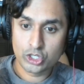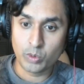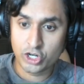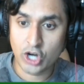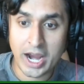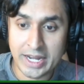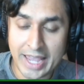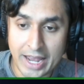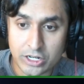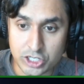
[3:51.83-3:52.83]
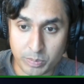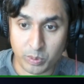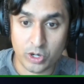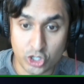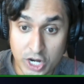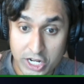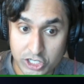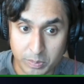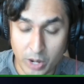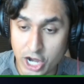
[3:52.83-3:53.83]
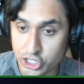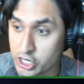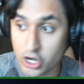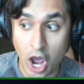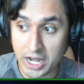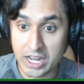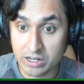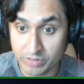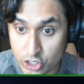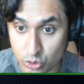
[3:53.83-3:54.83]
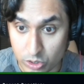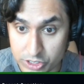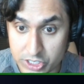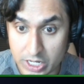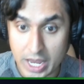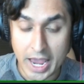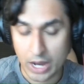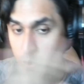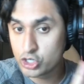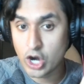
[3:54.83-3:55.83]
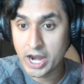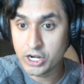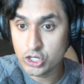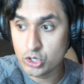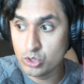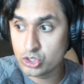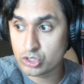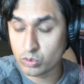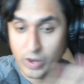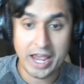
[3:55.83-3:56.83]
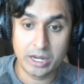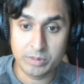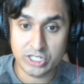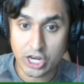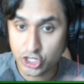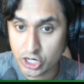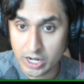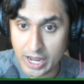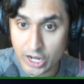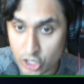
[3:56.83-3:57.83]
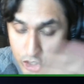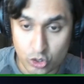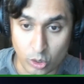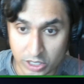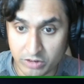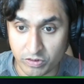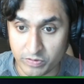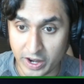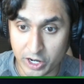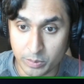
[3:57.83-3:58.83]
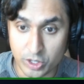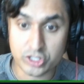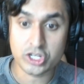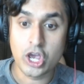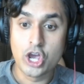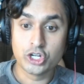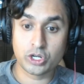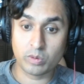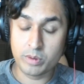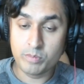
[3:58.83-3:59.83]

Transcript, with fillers: So we're trying to get treat depression, not individuals, and we're trying to use randomization and controlling for variables to